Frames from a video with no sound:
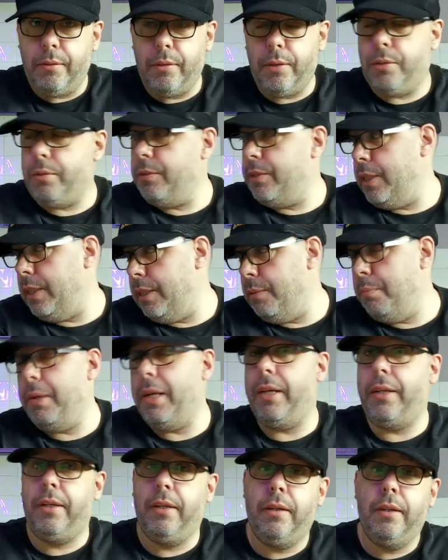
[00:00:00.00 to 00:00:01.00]
which was in the
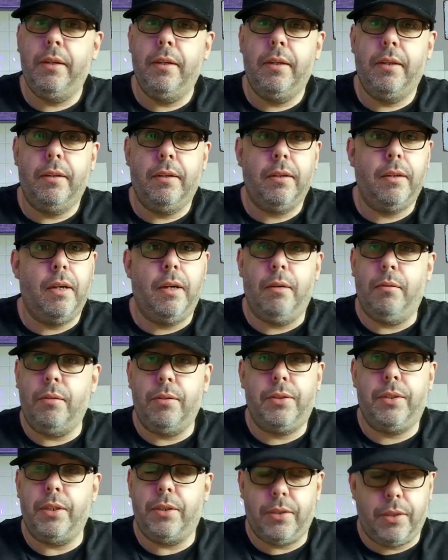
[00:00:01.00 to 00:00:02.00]
bin. It
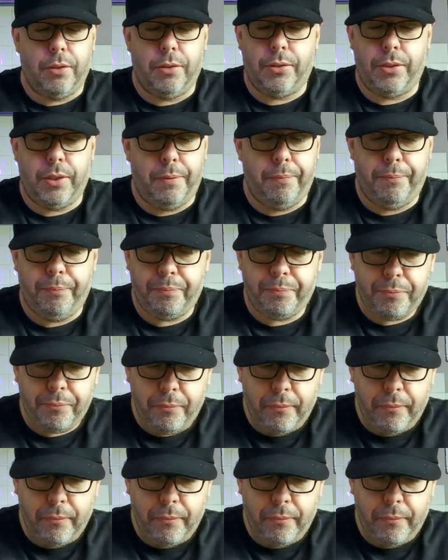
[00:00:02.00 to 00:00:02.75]
was disgusting.